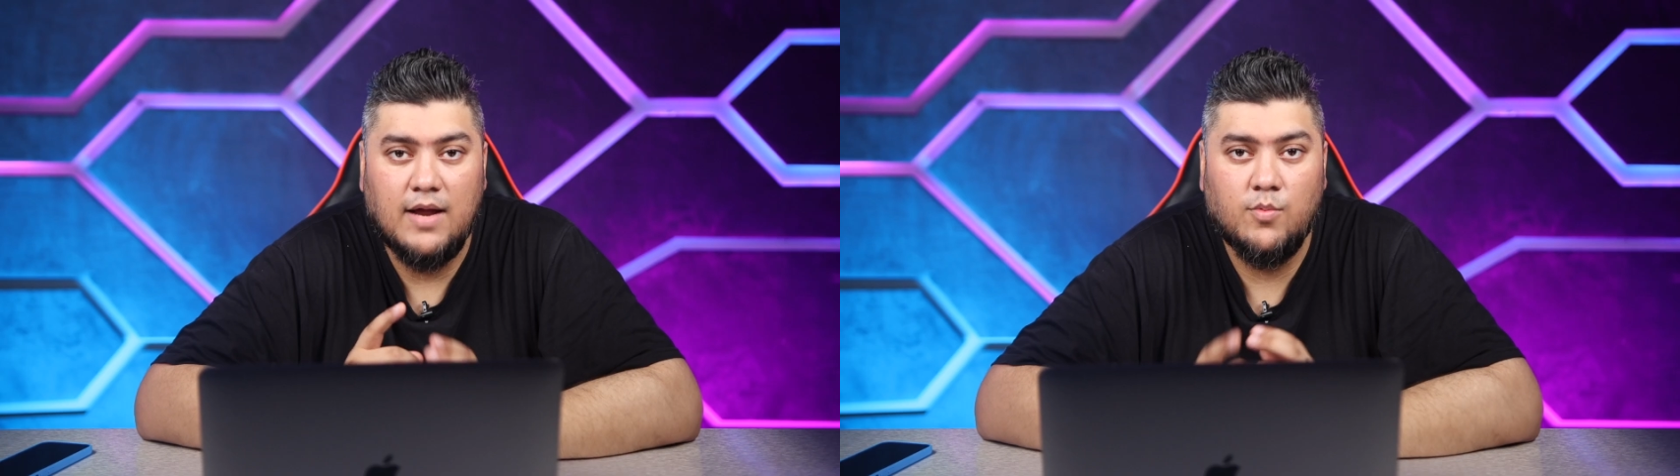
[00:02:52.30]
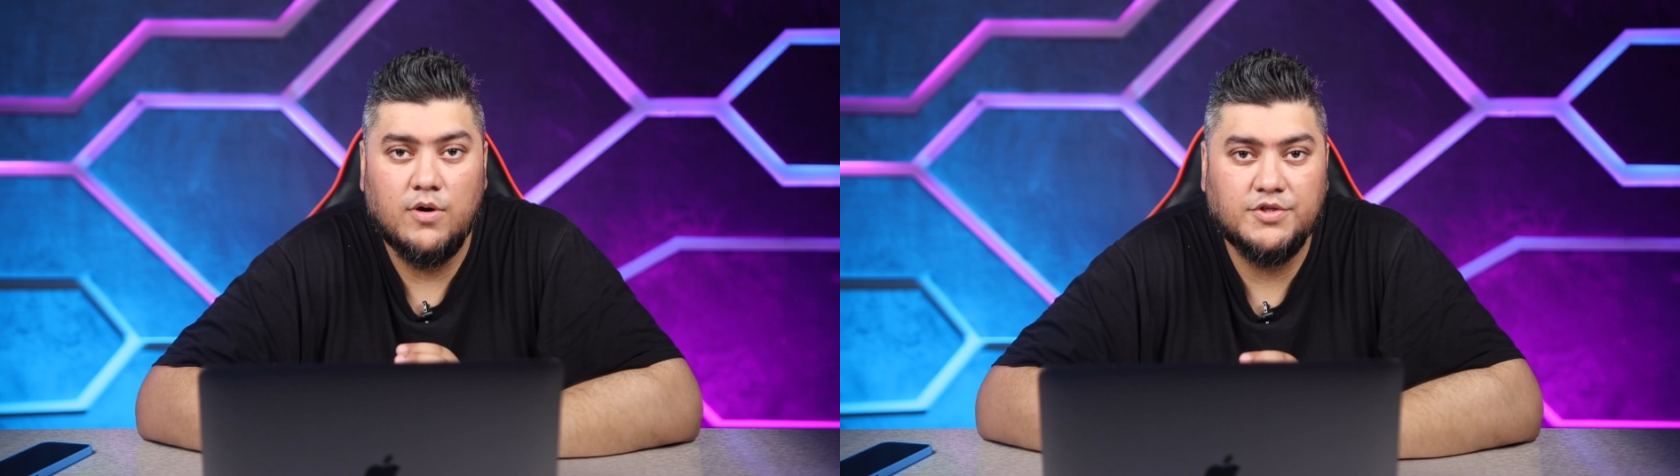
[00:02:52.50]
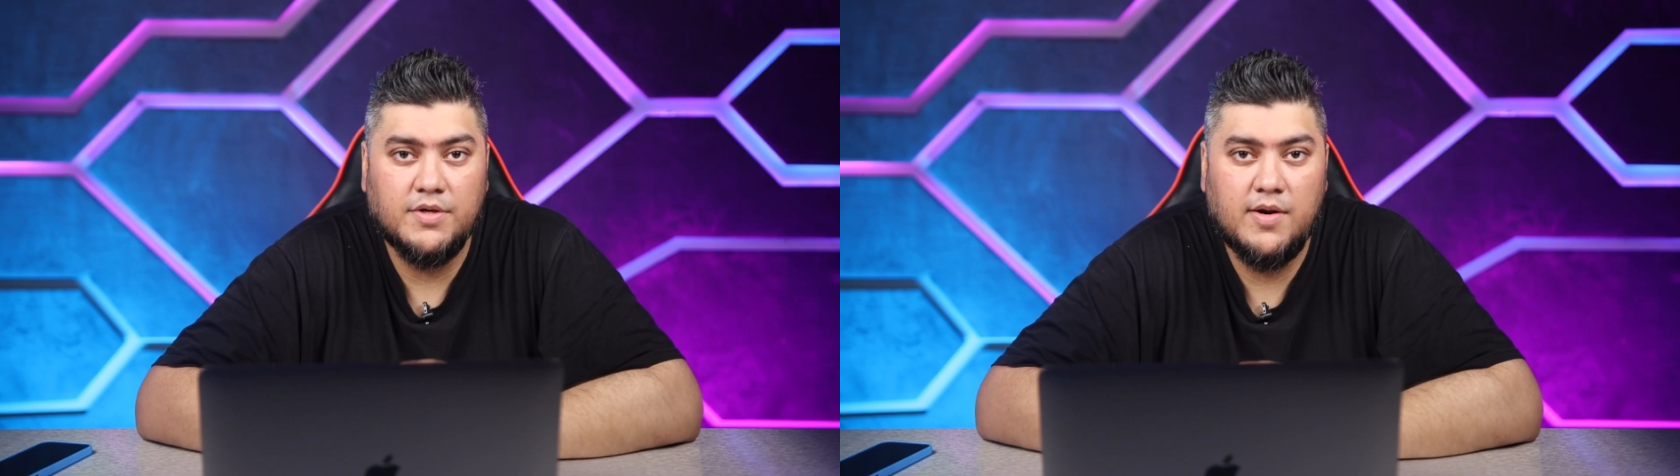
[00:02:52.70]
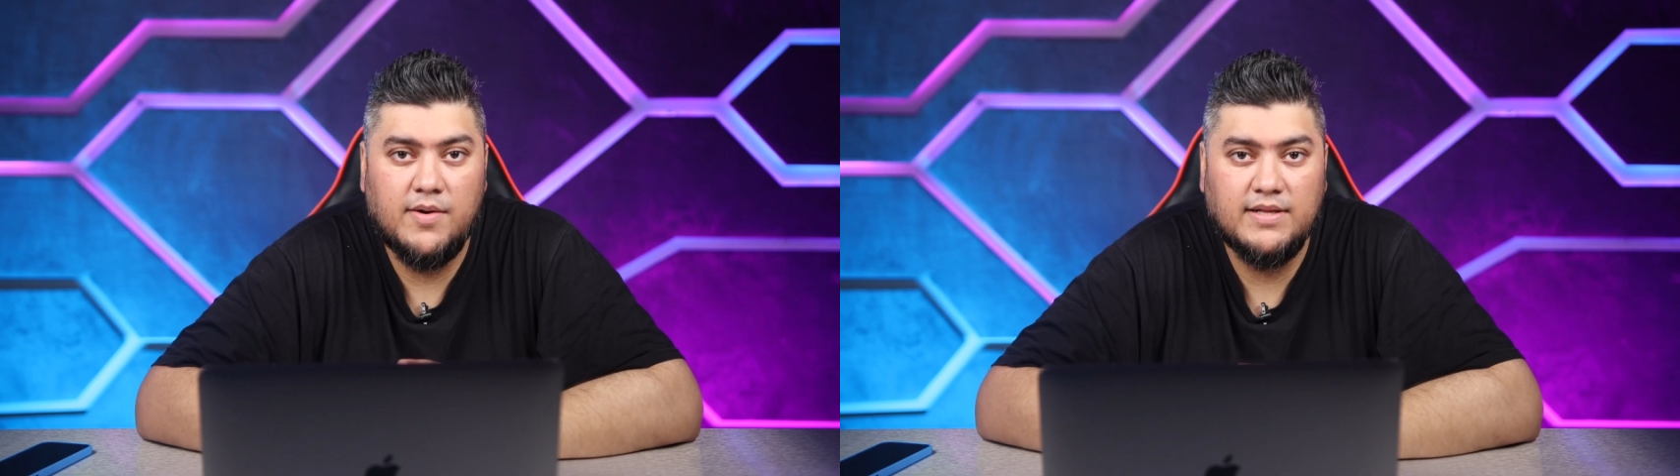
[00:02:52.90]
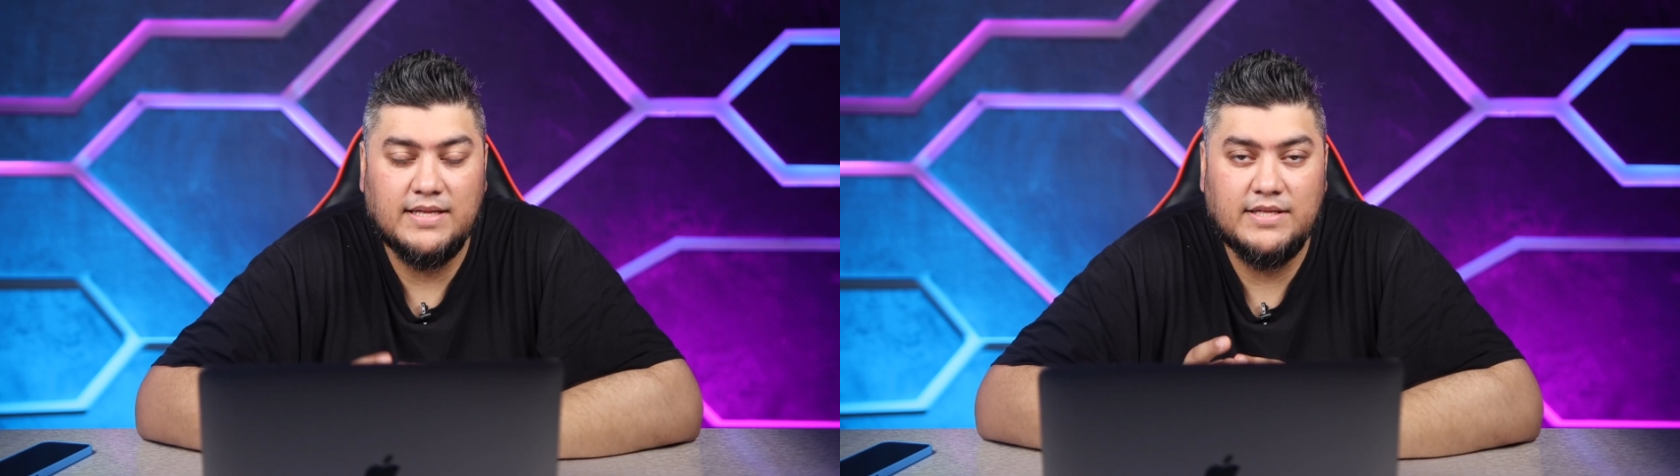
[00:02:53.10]
And we're also
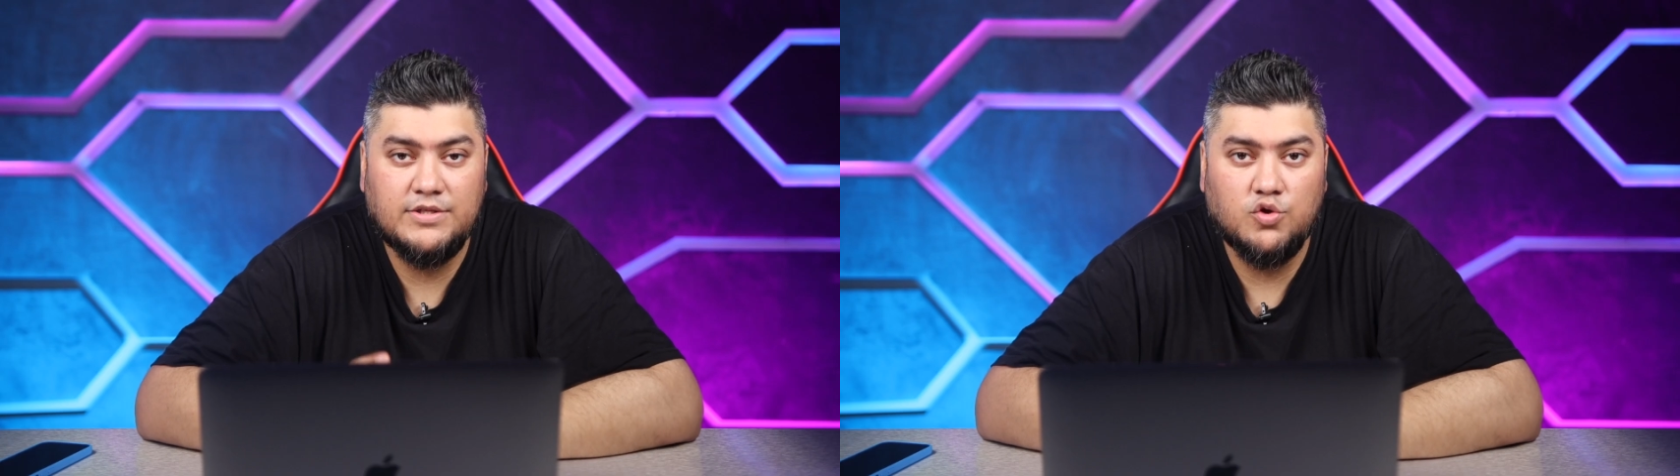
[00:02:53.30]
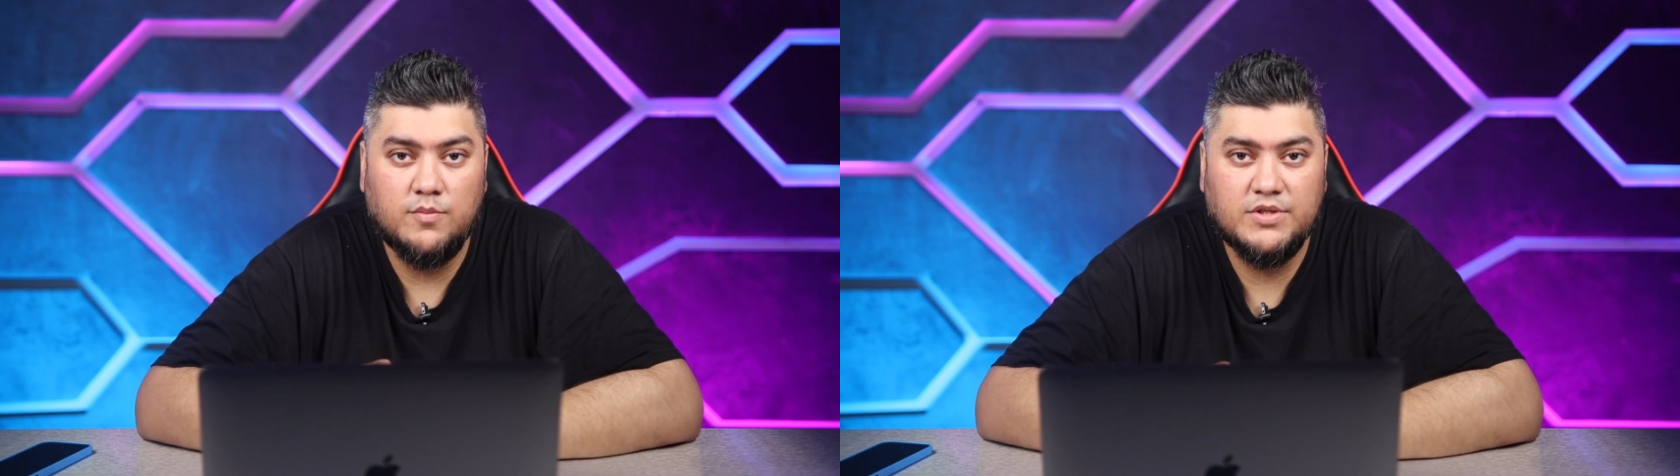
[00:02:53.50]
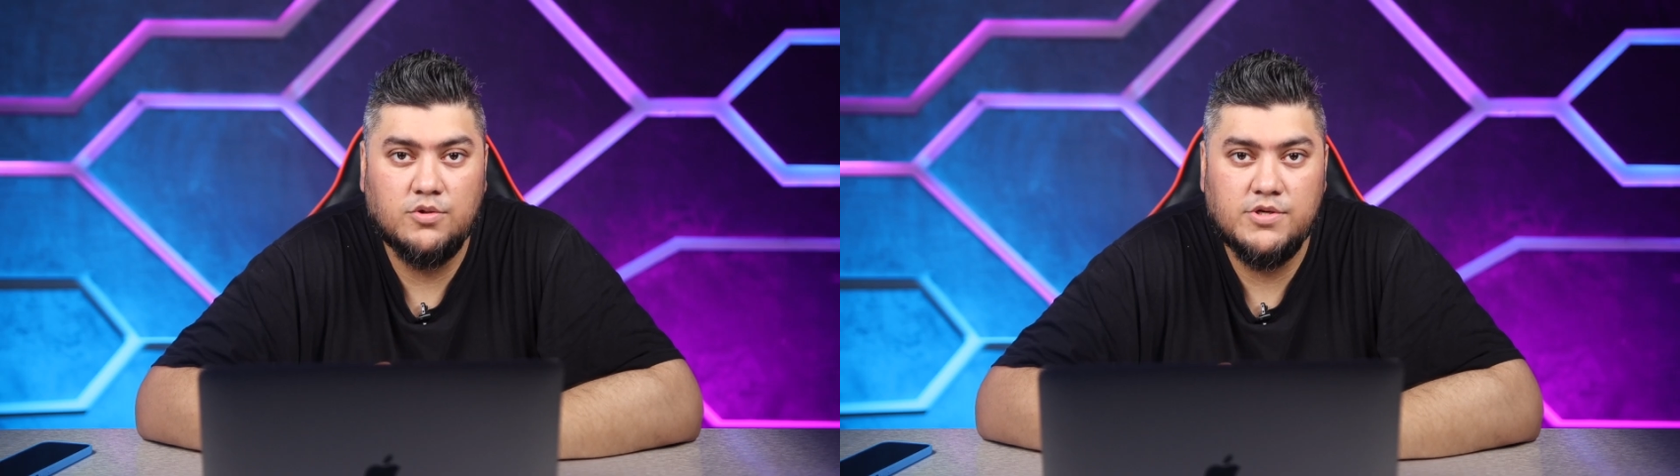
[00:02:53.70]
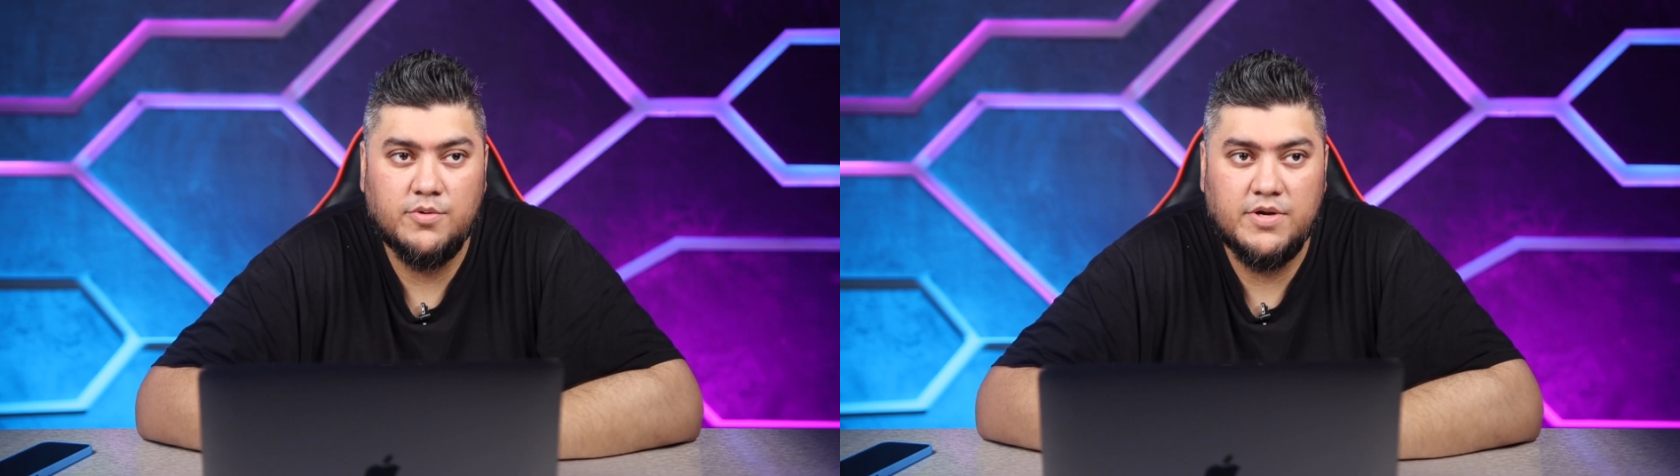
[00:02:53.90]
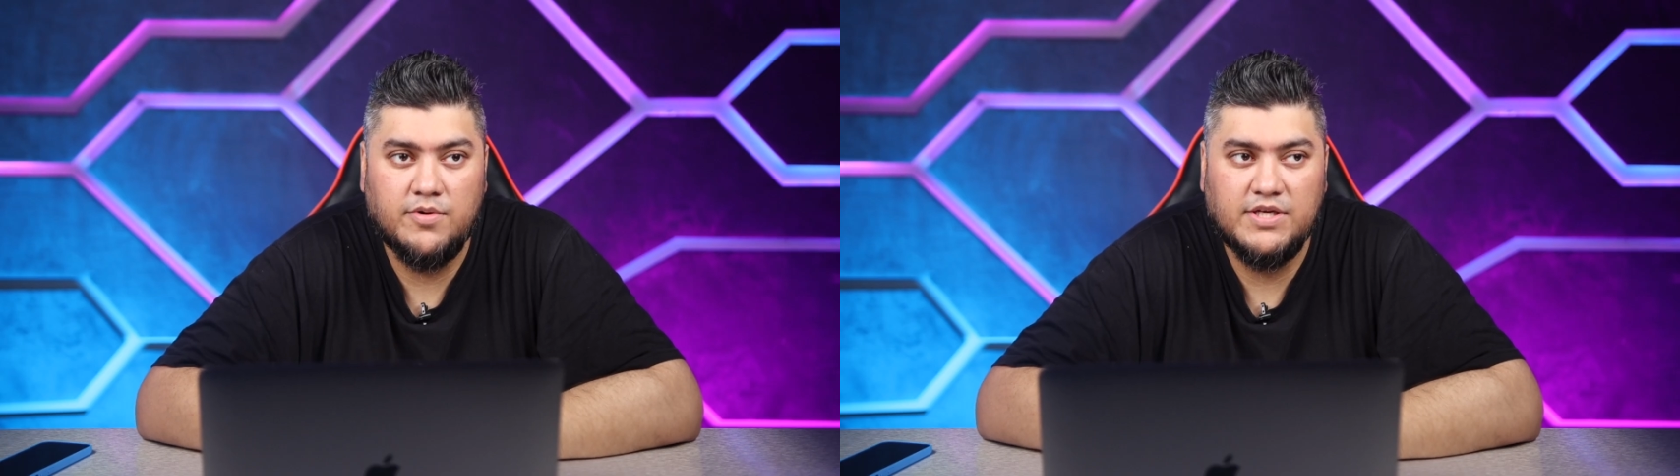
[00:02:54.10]
hearing that the zoom is going to
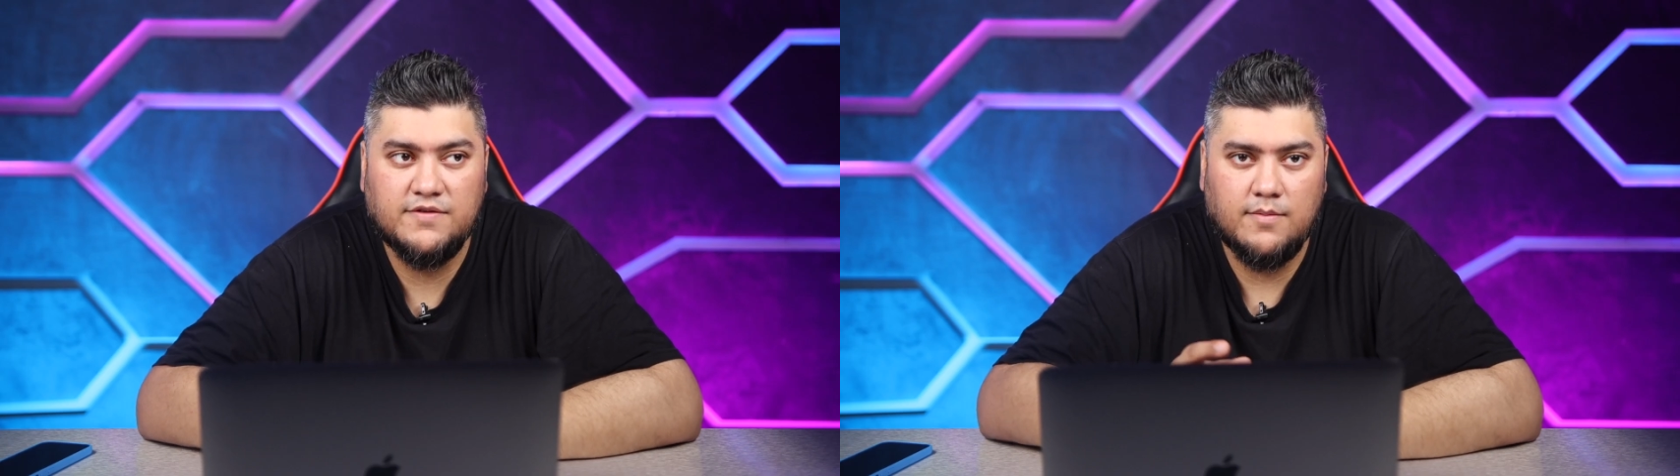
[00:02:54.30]
increase